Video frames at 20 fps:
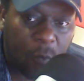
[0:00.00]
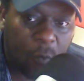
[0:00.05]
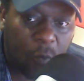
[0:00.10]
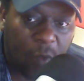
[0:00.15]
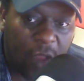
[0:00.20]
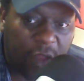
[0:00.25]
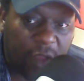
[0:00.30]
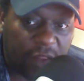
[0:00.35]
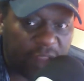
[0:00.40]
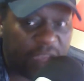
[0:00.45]

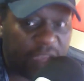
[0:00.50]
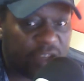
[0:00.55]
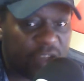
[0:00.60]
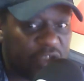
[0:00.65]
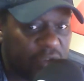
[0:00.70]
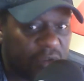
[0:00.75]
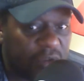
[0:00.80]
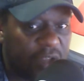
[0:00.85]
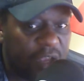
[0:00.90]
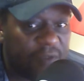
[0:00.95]
Unless
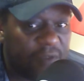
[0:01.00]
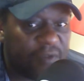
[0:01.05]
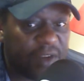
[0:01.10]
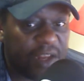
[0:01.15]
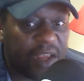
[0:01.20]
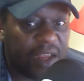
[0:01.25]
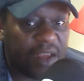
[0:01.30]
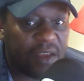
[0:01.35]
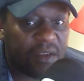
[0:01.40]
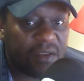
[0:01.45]
you live in
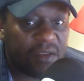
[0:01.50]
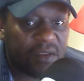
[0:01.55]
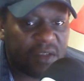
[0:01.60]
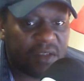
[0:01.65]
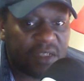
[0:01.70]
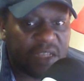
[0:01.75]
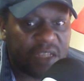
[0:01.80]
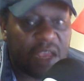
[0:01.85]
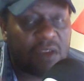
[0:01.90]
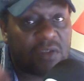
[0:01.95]
a
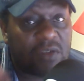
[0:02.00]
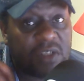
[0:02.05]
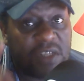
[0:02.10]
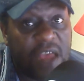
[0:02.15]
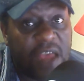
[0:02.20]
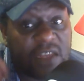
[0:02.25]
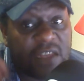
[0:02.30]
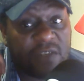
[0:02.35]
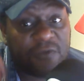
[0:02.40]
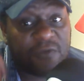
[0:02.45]
sales
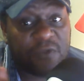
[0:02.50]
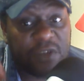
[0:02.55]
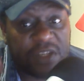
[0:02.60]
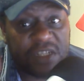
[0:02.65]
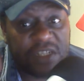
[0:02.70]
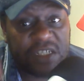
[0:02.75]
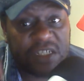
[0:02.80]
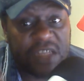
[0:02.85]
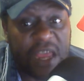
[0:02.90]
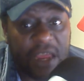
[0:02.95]
tax free
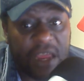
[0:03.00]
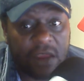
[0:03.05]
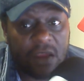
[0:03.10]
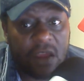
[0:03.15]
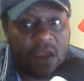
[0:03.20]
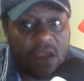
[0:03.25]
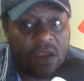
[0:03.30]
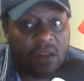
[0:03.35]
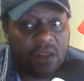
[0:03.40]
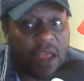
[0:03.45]
state
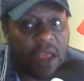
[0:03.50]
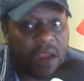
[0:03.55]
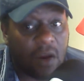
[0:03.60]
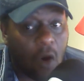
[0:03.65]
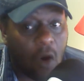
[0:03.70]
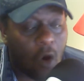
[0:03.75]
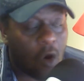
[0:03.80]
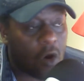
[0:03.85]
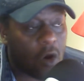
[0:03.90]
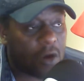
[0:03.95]
like
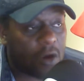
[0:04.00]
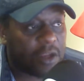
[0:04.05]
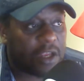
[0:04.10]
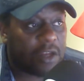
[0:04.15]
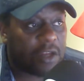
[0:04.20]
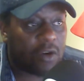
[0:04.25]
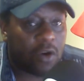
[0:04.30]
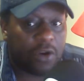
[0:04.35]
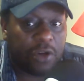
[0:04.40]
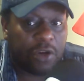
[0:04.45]

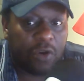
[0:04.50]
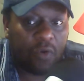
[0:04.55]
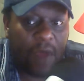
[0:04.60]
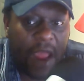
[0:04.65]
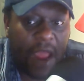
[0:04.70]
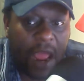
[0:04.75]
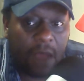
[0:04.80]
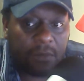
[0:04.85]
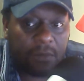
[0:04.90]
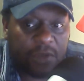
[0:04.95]
Oregon or New
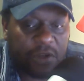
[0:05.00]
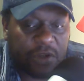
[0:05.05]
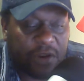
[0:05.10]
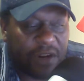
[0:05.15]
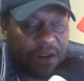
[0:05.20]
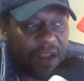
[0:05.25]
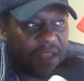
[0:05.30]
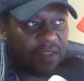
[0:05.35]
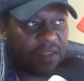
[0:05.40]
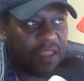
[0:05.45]
Hampshire,
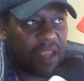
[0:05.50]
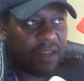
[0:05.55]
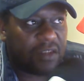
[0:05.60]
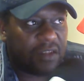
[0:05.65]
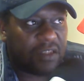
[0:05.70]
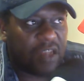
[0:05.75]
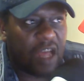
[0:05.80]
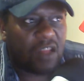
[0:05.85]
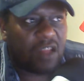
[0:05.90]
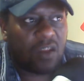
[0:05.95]
and I
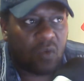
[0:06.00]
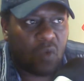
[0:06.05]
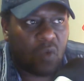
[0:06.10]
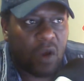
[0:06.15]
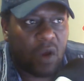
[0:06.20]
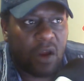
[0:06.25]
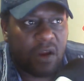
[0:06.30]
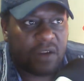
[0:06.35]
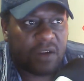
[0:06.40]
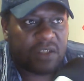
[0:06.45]
think
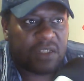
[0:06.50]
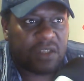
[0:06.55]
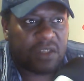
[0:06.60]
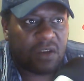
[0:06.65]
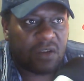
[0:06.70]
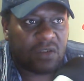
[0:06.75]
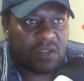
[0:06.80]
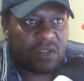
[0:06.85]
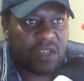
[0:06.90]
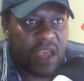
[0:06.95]
Delaware is
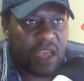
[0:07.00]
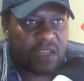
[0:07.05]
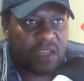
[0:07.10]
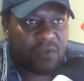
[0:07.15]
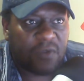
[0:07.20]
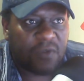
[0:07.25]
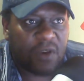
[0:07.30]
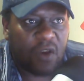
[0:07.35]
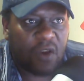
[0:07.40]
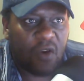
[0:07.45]
still tax
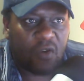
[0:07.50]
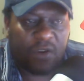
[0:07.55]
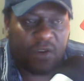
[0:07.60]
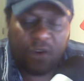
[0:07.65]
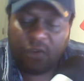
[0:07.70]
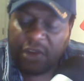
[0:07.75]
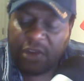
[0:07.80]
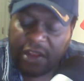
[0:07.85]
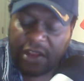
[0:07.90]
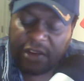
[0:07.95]
free, or
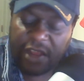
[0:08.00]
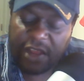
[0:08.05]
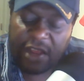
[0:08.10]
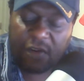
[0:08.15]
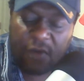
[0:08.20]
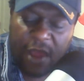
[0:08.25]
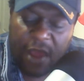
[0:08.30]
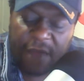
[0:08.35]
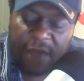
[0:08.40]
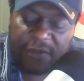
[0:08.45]
no, they
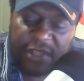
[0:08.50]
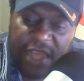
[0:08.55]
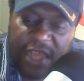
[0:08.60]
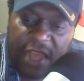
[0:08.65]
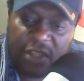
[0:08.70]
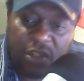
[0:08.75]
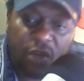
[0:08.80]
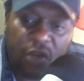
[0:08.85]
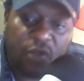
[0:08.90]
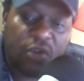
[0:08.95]
don't have
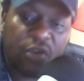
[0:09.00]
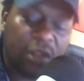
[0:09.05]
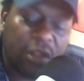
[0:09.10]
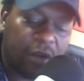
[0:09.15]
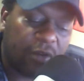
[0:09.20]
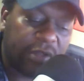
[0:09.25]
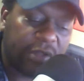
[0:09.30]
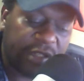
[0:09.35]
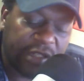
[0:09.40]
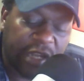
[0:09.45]
tax on
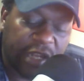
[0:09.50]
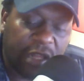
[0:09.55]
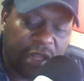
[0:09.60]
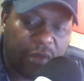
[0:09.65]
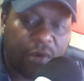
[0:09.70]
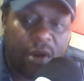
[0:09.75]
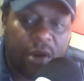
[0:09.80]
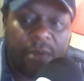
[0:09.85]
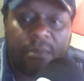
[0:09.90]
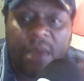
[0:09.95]
clothes in
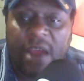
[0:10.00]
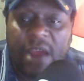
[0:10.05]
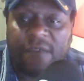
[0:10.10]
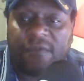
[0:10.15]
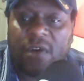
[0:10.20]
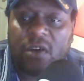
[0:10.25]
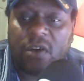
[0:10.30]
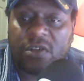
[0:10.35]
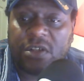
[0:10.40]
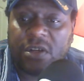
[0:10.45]
Delaware. My
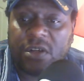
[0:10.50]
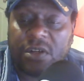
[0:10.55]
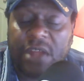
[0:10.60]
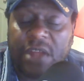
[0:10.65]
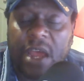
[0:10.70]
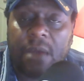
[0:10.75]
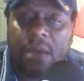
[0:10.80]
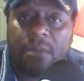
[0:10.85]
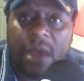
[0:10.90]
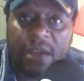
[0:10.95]
fault on
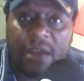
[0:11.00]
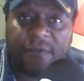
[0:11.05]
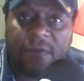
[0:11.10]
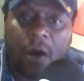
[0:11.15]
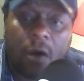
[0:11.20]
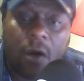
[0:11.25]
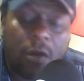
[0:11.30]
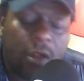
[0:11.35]
that. My fault.